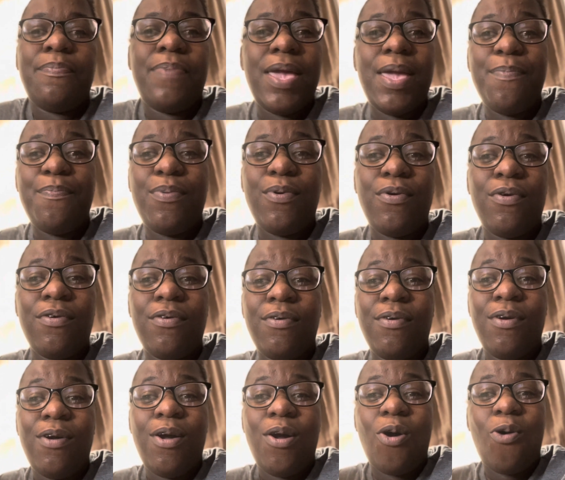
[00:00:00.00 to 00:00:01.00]
people
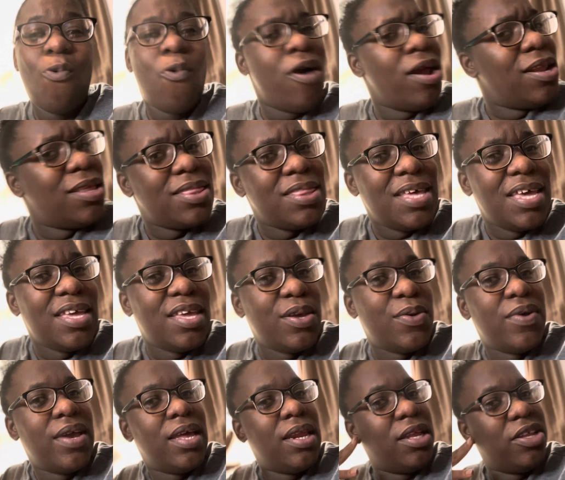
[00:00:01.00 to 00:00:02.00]
want to see you
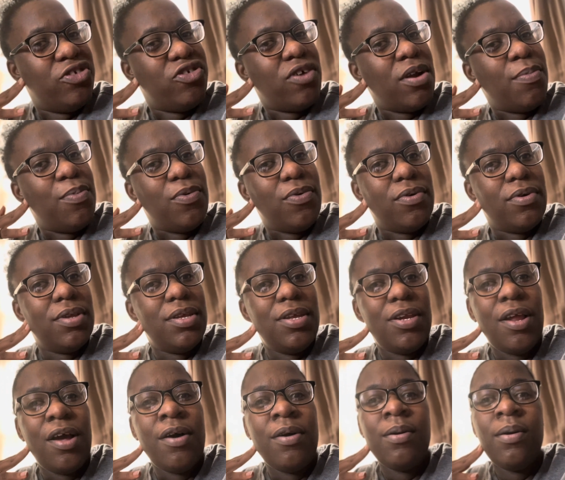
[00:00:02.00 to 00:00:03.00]
get in trouble, you
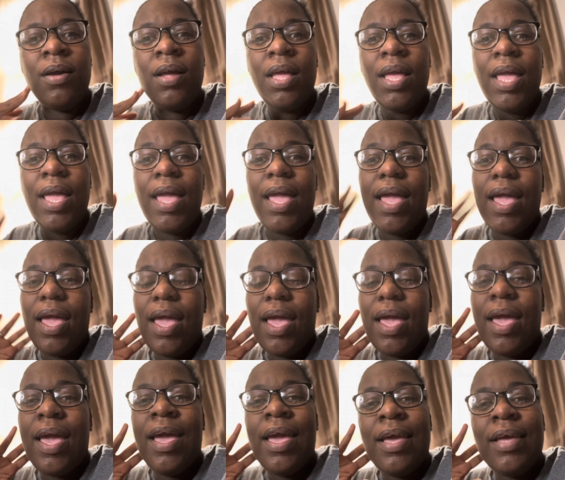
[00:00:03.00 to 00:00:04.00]
know?
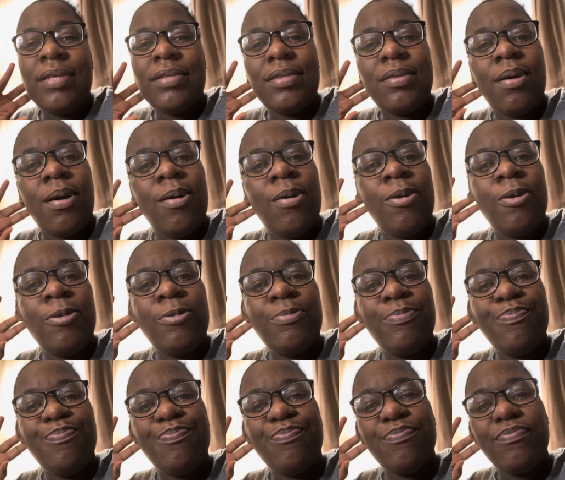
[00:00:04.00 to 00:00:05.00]
And so
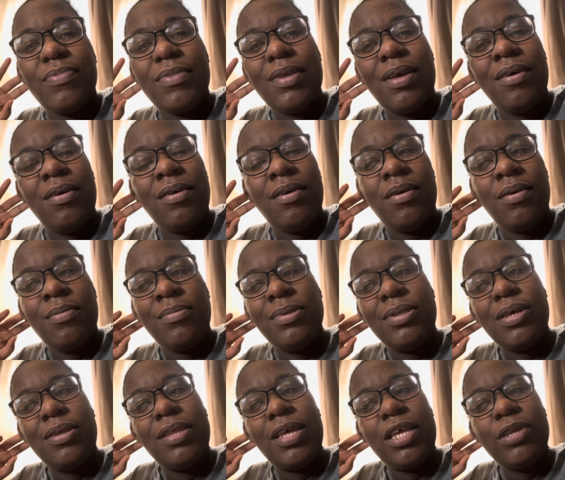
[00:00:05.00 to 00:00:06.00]
um
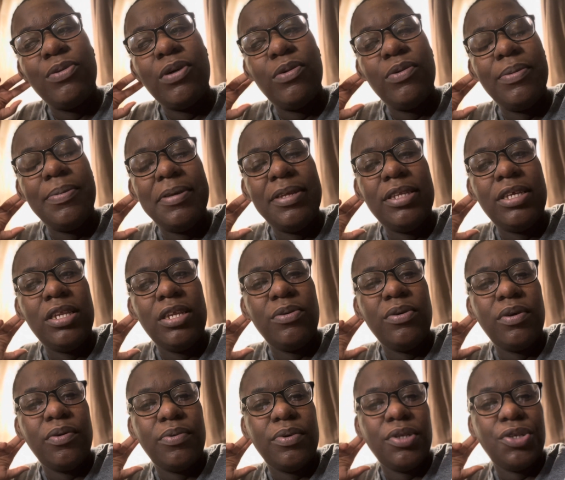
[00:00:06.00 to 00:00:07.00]
so that's what we've been dealing
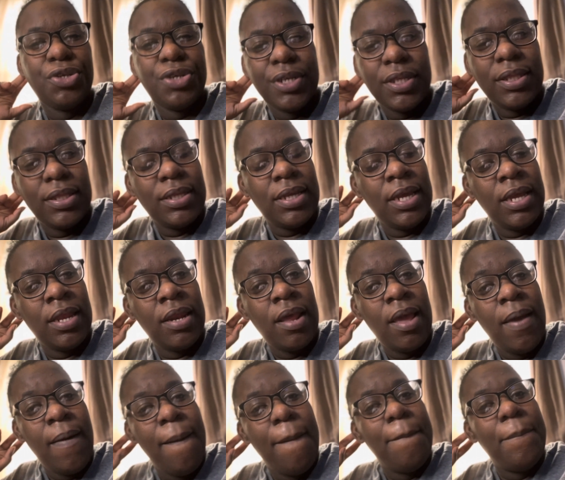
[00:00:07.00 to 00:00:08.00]
with with Tristian
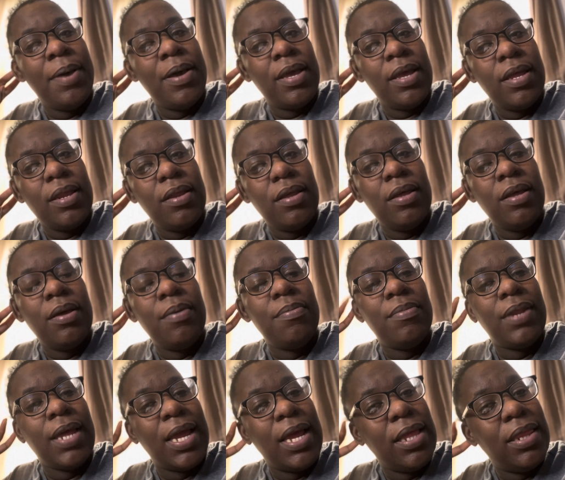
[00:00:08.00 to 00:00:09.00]
but um
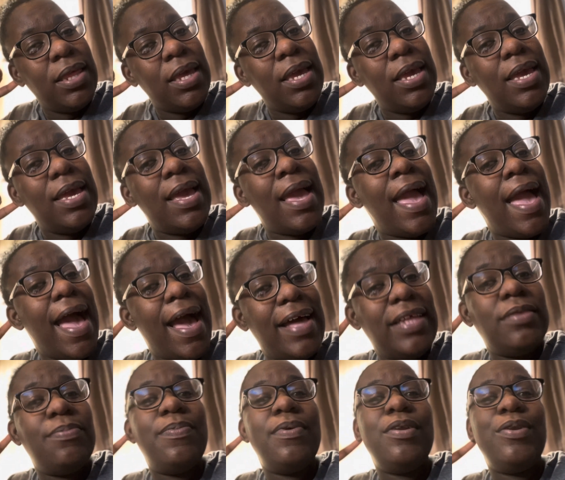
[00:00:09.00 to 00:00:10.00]
lately he has
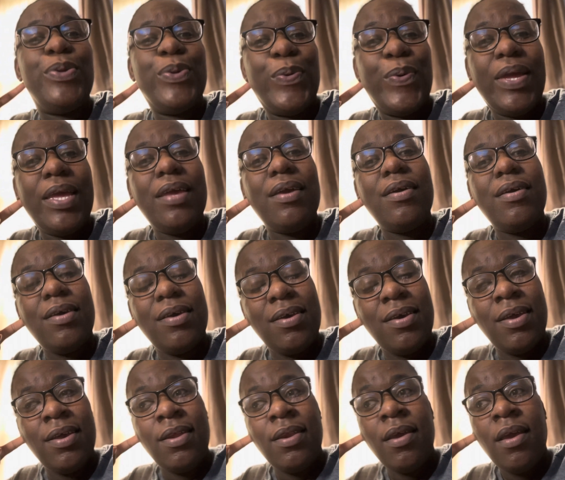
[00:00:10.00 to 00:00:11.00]
been doing
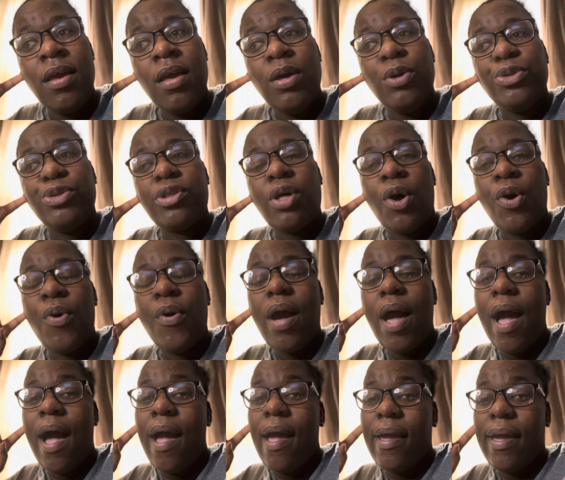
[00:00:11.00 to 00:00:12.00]
good so
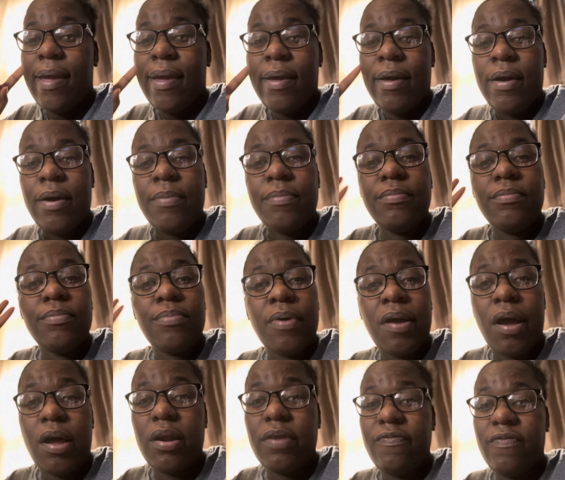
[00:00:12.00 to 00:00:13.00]
i am
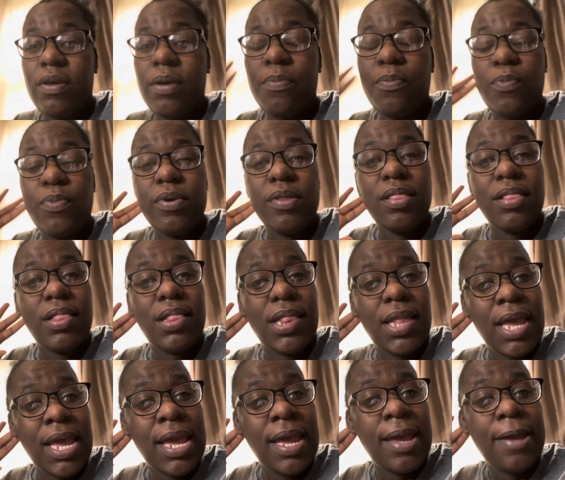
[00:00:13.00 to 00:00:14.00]
proud of him with
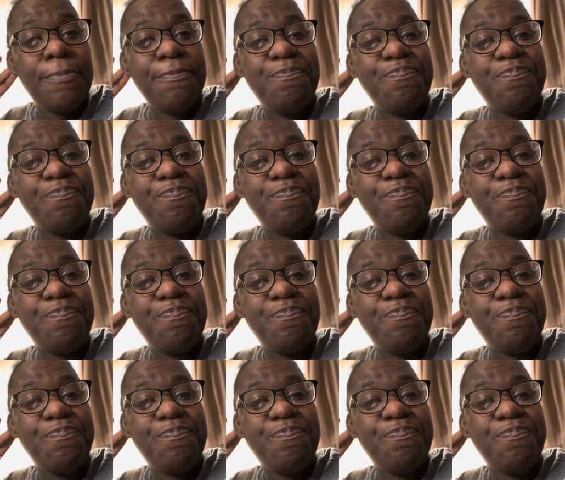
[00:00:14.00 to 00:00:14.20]
that